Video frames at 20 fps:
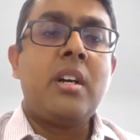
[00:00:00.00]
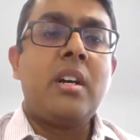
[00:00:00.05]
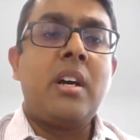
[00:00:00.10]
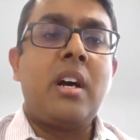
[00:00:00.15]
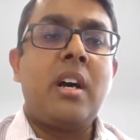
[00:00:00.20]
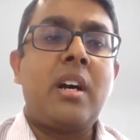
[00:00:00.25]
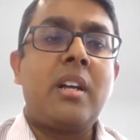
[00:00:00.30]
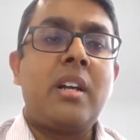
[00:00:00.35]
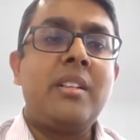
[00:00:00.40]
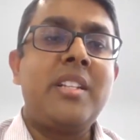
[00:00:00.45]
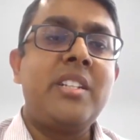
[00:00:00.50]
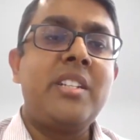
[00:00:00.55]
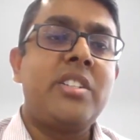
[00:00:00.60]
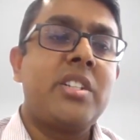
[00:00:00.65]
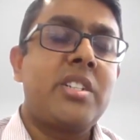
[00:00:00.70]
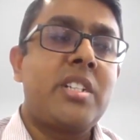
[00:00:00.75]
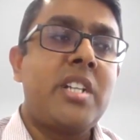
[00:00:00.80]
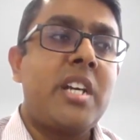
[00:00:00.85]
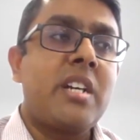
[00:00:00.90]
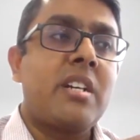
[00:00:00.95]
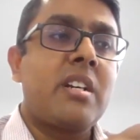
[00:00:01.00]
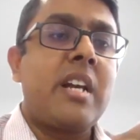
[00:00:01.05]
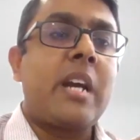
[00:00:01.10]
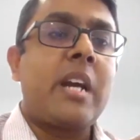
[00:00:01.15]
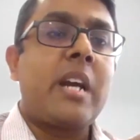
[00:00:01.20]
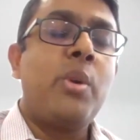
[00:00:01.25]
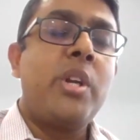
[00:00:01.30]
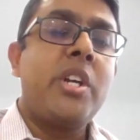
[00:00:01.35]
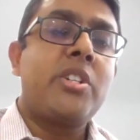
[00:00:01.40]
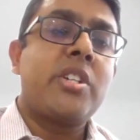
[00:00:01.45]
They just take an
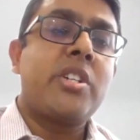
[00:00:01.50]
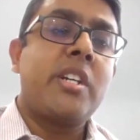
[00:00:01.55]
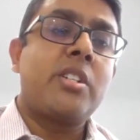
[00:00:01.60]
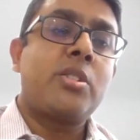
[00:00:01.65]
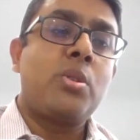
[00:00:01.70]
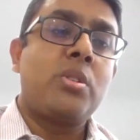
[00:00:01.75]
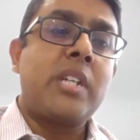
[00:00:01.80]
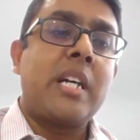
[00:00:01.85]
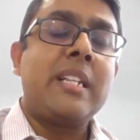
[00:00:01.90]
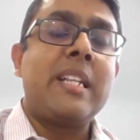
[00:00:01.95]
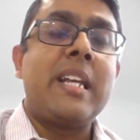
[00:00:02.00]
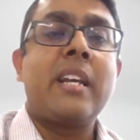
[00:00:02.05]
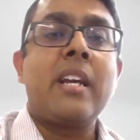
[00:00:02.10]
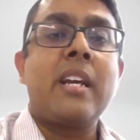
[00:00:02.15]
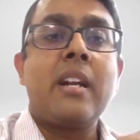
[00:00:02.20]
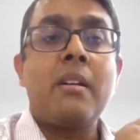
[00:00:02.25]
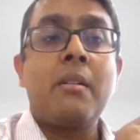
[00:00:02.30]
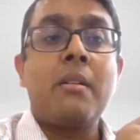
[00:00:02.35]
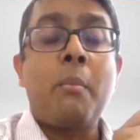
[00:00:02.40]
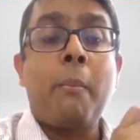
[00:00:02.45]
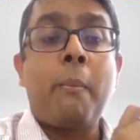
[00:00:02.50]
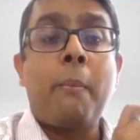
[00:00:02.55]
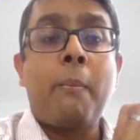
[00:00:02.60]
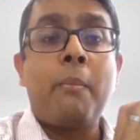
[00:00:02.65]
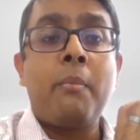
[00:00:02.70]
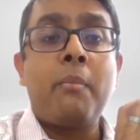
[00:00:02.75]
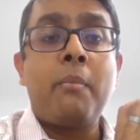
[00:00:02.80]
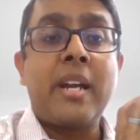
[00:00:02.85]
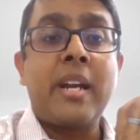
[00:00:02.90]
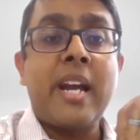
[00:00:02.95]
equity share so that they can
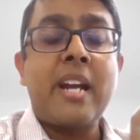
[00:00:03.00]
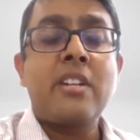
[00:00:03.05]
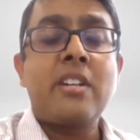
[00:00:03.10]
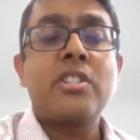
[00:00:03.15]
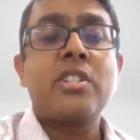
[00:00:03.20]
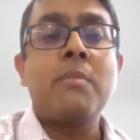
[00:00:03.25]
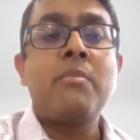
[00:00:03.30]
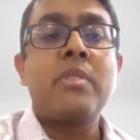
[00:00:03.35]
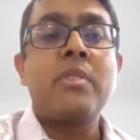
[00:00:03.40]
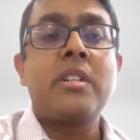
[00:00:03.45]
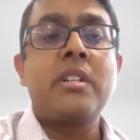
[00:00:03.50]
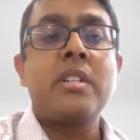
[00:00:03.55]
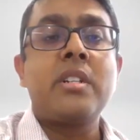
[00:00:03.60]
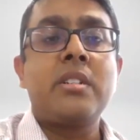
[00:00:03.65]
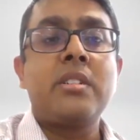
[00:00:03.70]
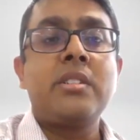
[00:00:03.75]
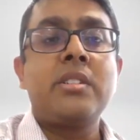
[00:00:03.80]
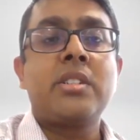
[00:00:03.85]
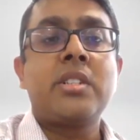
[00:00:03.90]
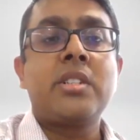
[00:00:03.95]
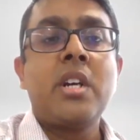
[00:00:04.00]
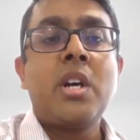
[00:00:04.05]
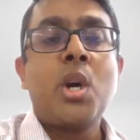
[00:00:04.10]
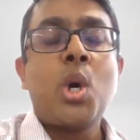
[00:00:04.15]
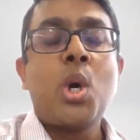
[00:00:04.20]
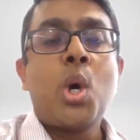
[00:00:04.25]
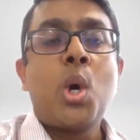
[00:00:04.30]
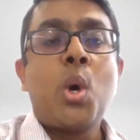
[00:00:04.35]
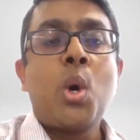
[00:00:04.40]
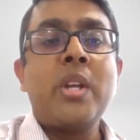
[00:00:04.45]
get some returns
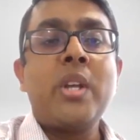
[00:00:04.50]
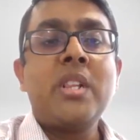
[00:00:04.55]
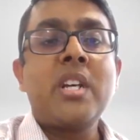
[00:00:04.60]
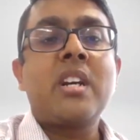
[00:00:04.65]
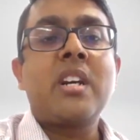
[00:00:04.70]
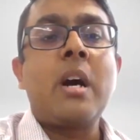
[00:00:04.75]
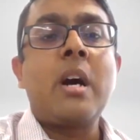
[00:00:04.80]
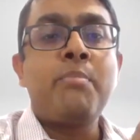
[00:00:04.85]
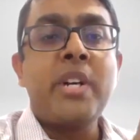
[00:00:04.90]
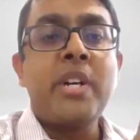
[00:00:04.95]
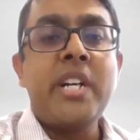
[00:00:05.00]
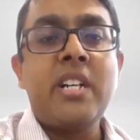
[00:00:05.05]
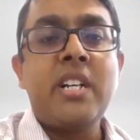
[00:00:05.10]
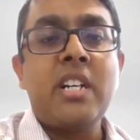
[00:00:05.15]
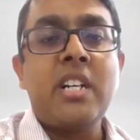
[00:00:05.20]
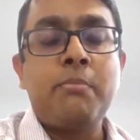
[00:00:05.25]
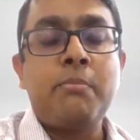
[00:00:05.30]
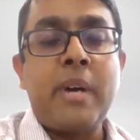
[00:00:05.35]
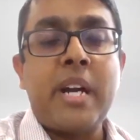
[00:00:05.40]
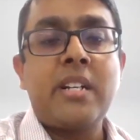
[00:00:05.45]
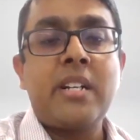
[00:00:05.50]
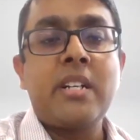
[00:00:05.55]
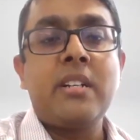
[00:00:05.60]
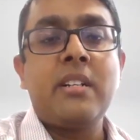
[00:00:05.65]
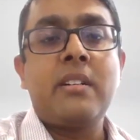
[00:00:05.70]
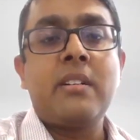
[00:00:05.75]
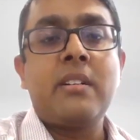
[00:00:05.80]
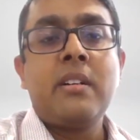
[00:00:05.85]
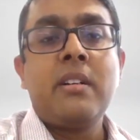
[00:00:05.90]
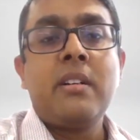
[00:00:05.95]
when the company does
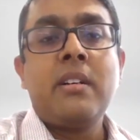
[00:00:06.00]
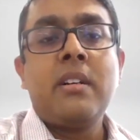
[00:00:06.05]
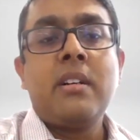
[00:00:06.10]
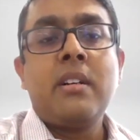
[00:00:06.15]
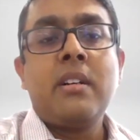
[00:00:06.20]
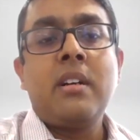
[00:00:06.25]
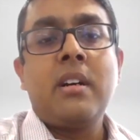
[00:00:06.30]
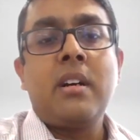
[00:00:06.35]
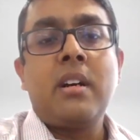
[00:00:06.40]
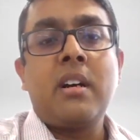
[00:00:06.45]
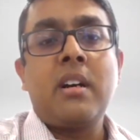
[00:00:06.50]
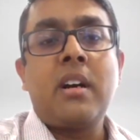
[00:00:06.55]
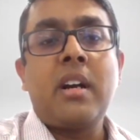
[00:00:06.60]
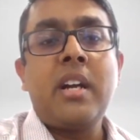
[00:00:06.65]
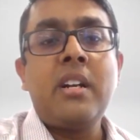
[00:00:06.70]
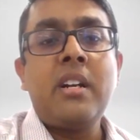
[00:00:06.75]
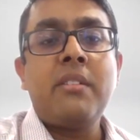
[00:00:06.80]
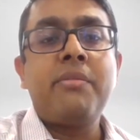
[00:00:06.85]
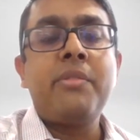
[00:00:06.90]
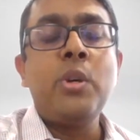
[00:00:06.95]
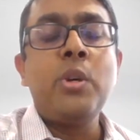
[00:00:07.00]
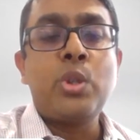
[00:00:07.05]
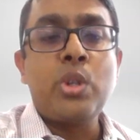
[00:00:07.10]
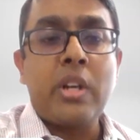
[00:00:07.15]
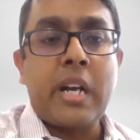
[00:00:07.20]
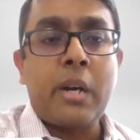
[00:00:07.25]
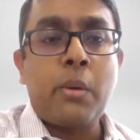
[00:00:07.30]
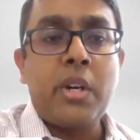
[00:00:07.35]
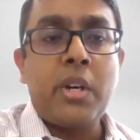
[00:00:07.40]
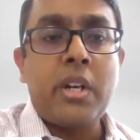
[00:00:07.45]
better in a
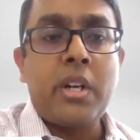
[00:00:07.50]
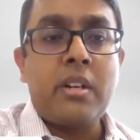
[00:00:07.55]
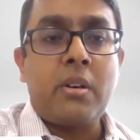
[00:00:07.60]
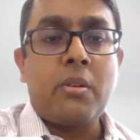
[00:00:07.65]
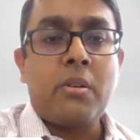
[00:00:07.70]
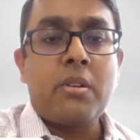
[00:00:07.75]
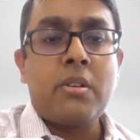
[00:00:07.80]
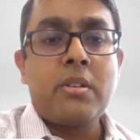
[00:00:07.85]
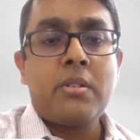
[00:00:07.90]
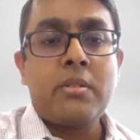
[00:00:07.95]
future equity round.